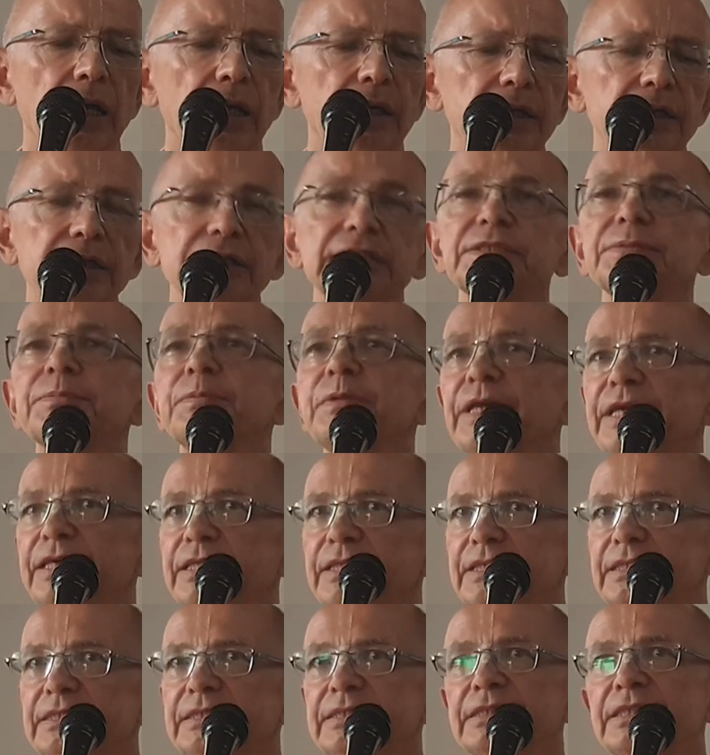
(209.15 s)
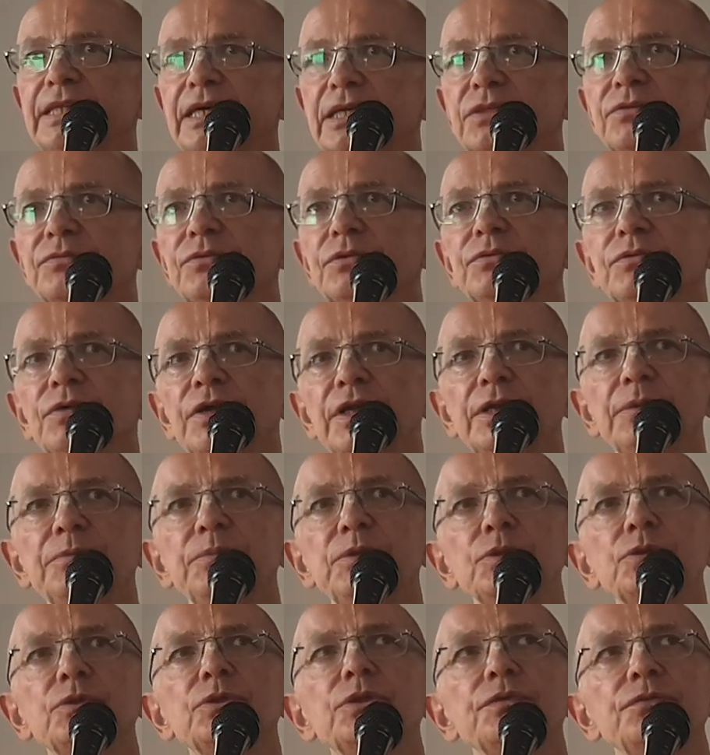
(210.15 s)
he explained this tattva very
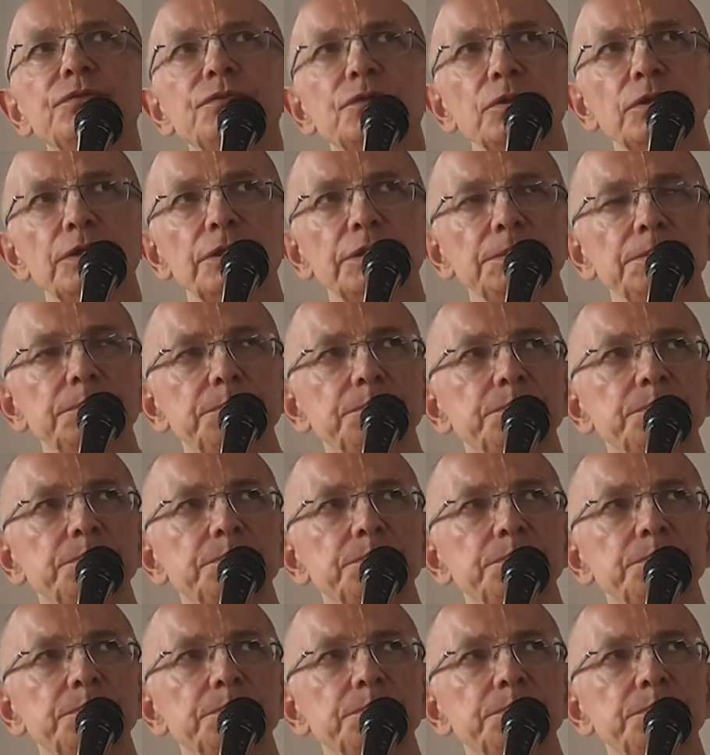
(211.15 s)
beautifully.